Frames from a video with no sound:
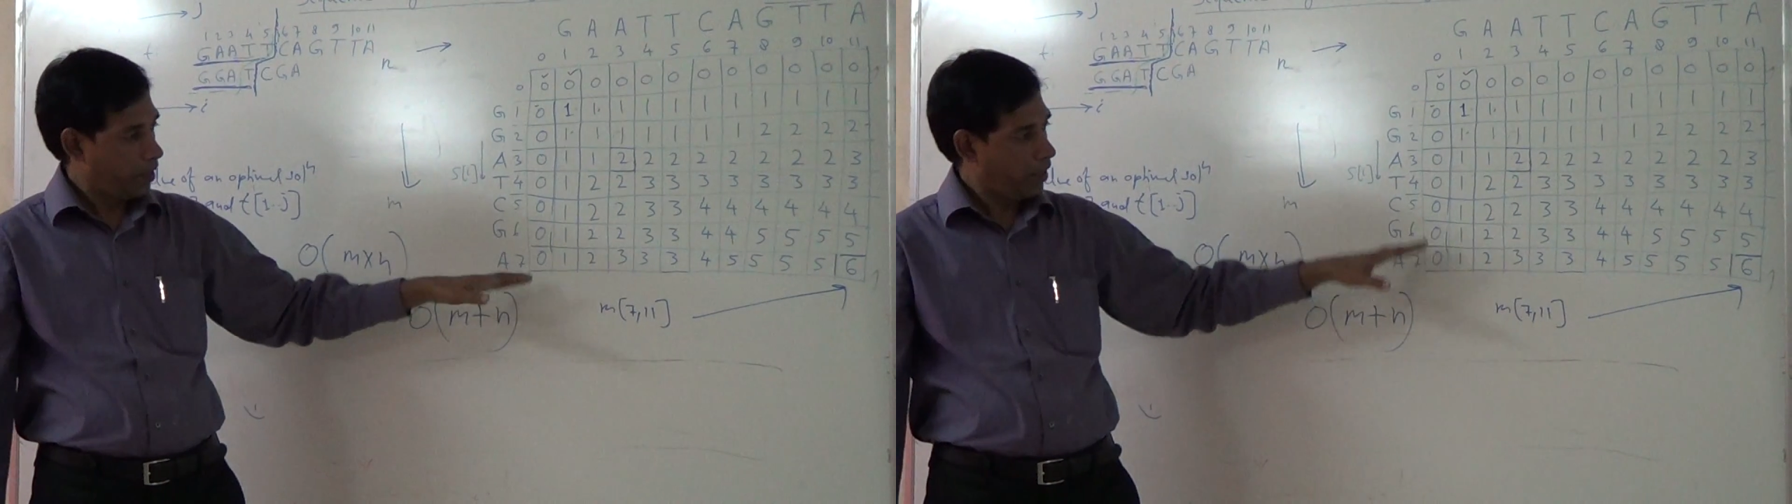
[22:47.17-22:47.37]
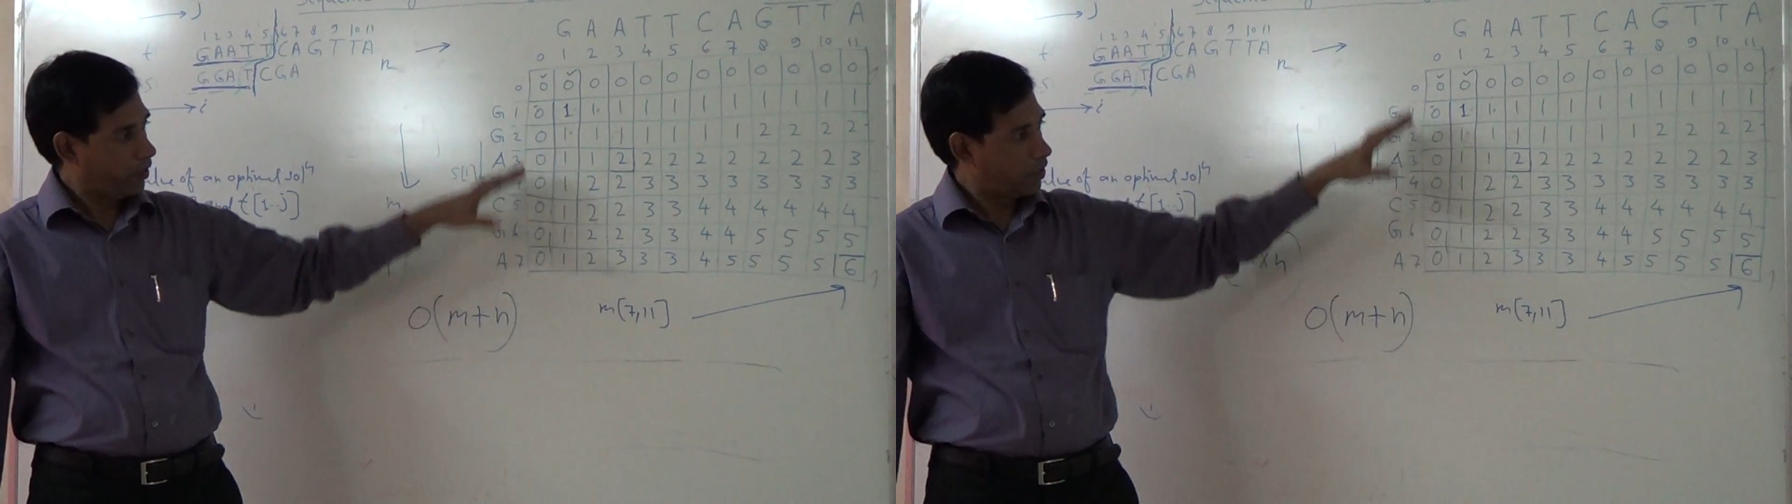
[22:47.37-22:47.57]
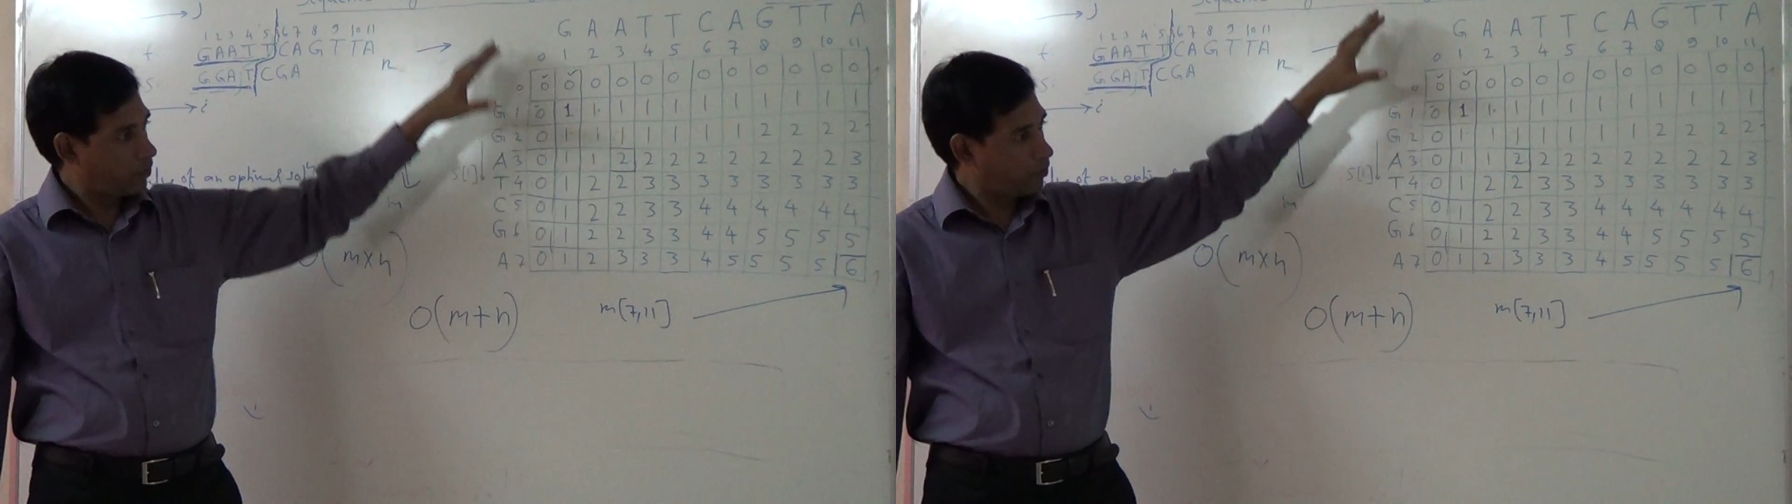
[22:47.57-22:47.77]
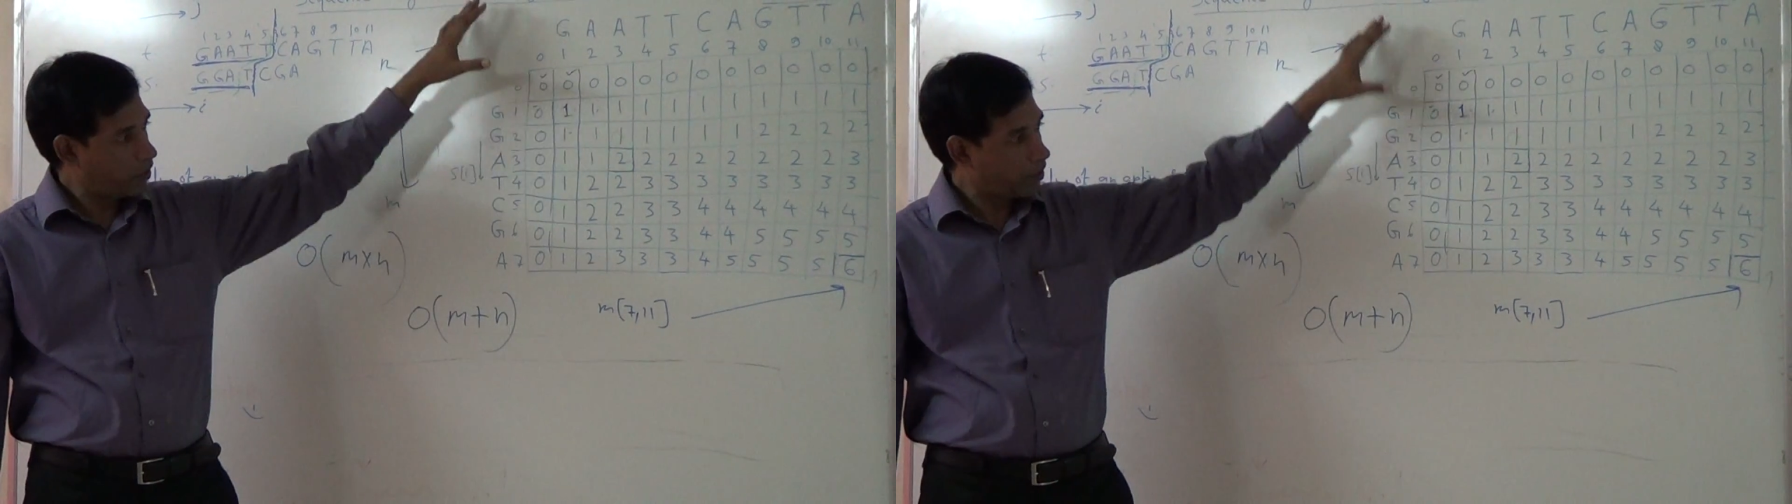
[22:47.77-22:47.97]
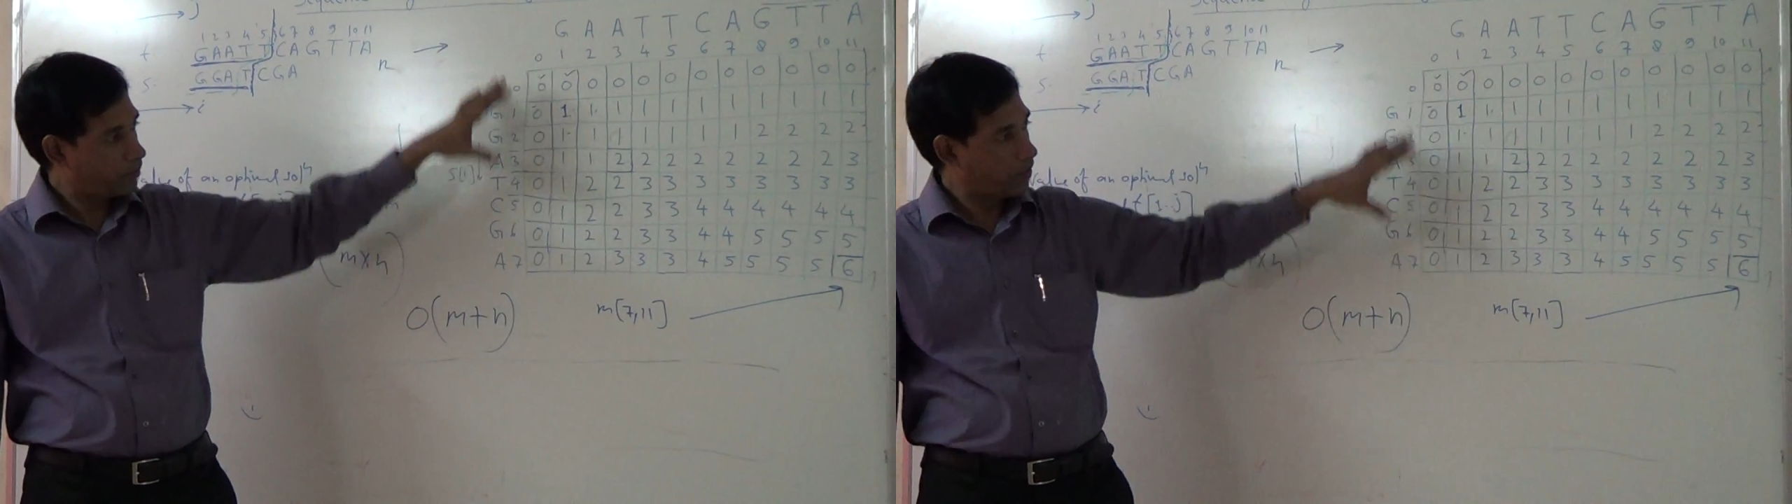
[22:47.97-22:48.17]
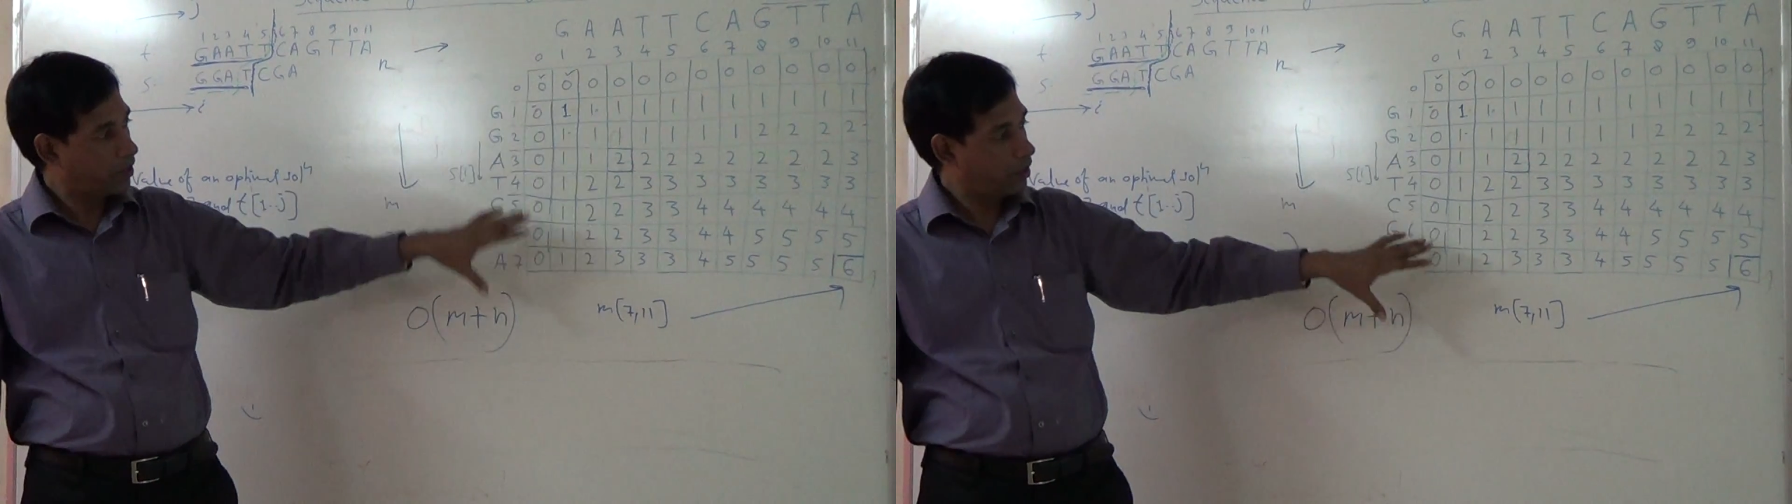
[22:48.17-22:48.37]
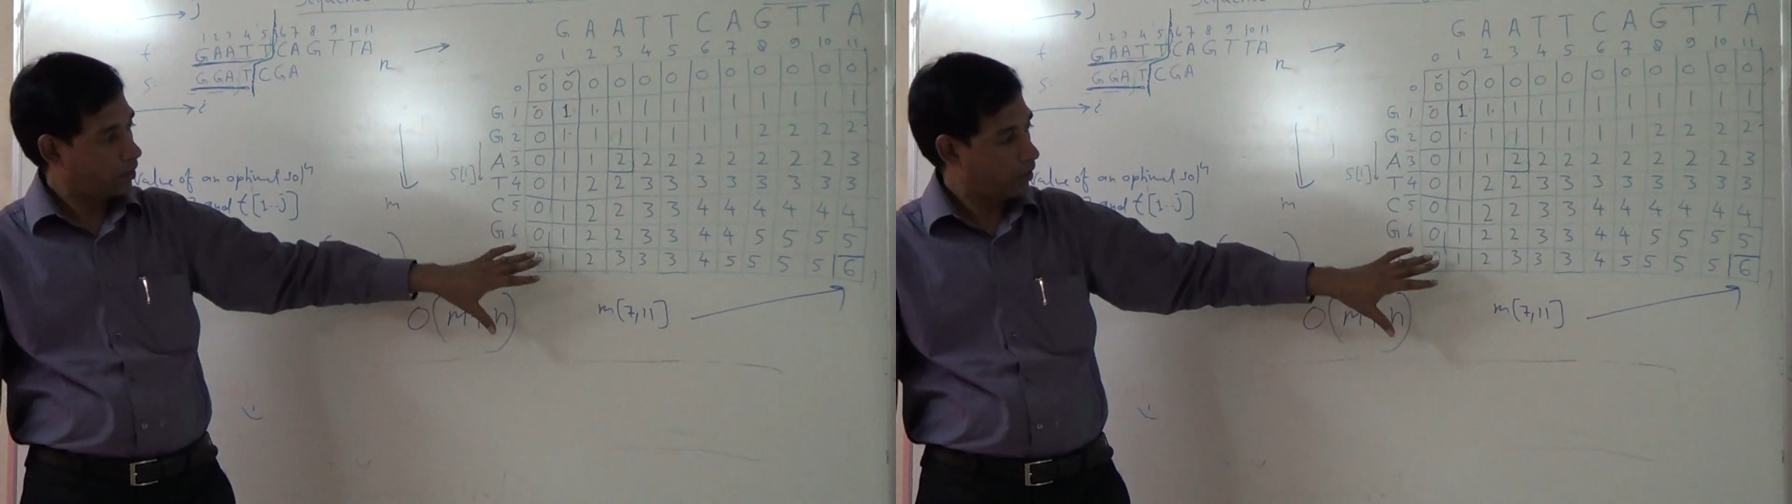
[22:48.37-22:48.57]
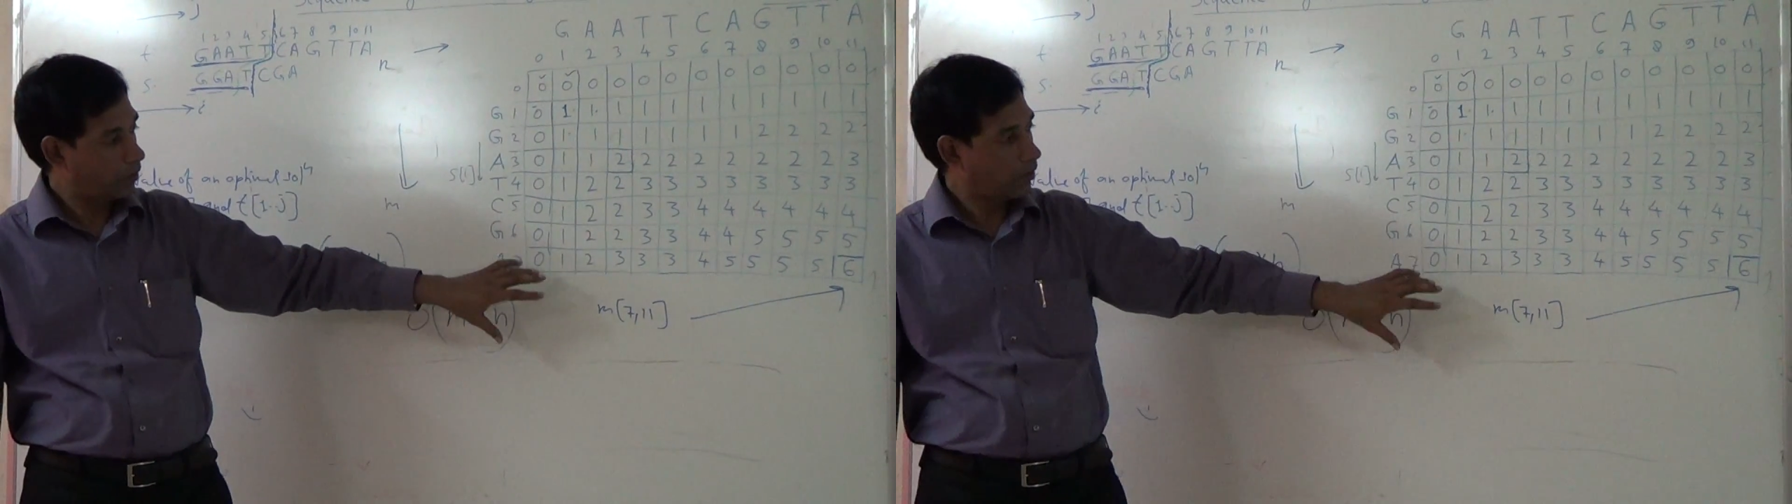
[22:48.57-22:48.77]
and storage will
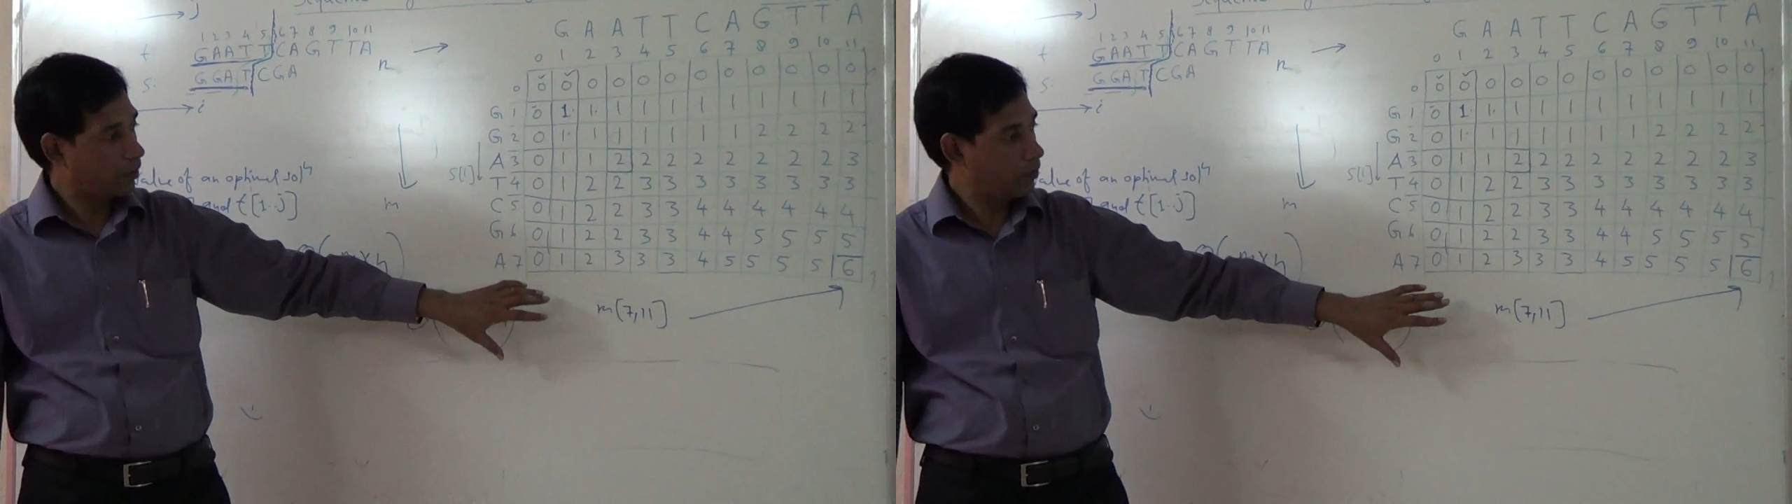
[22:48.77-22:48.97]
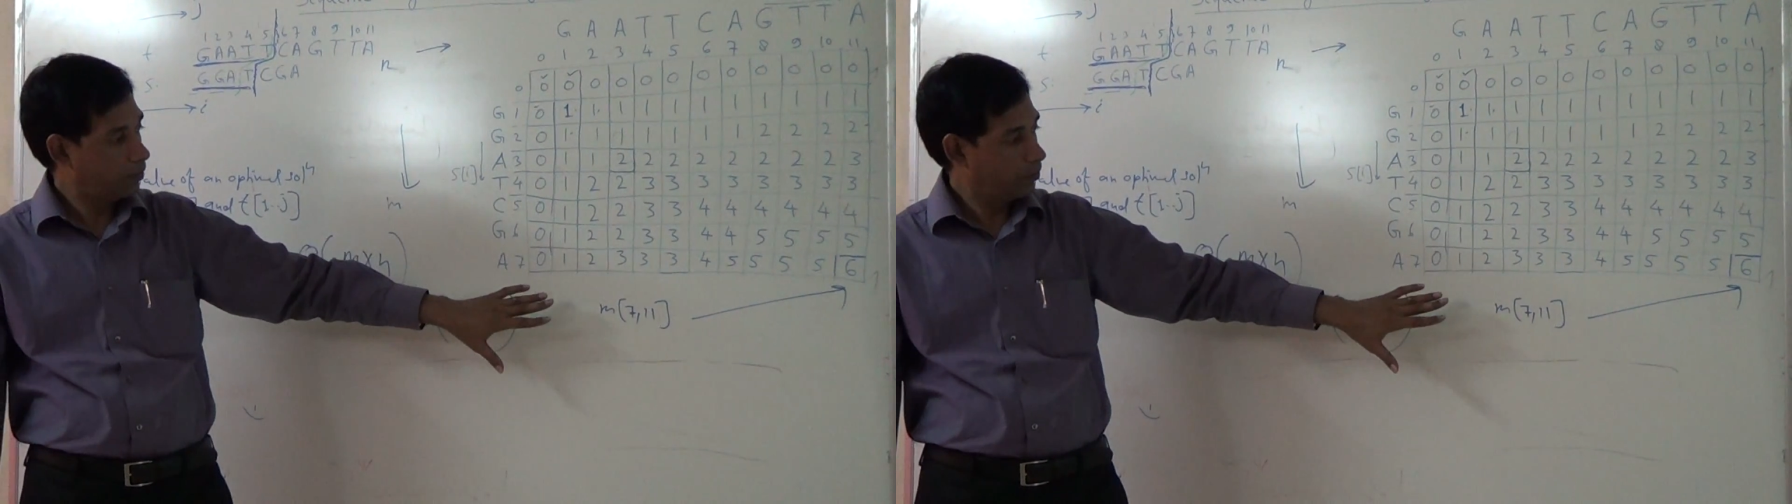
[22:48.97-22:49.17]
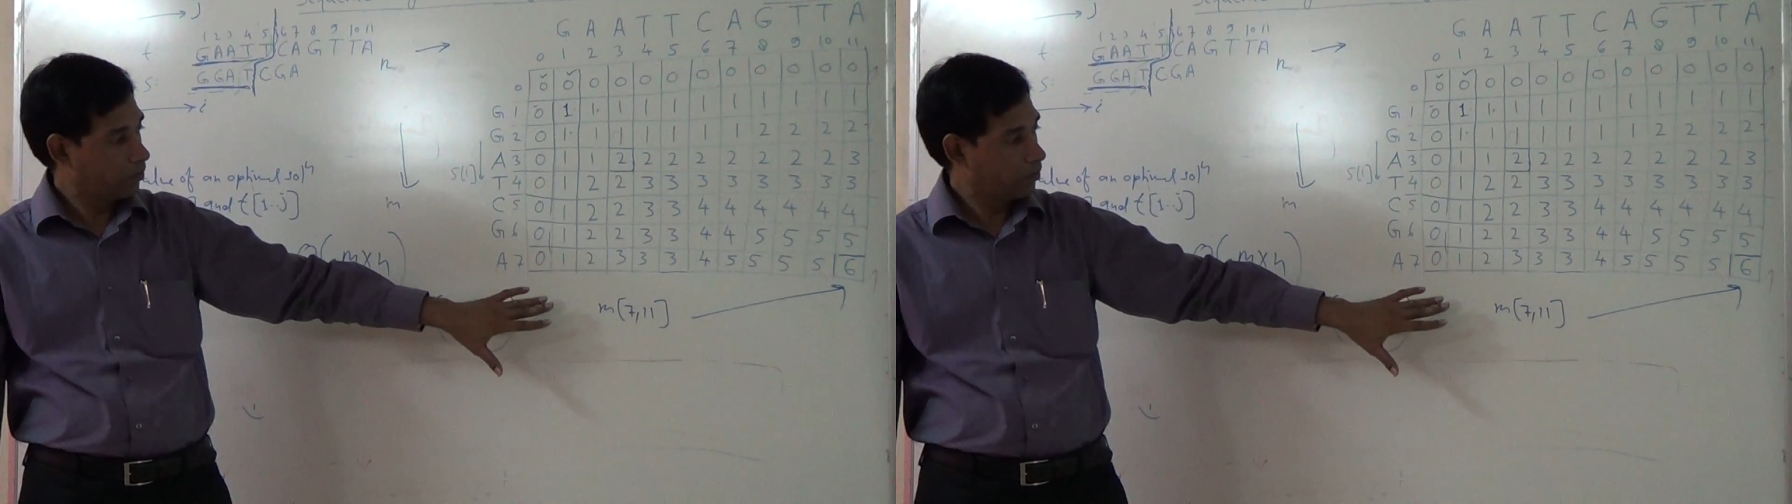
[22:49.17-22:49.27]
require to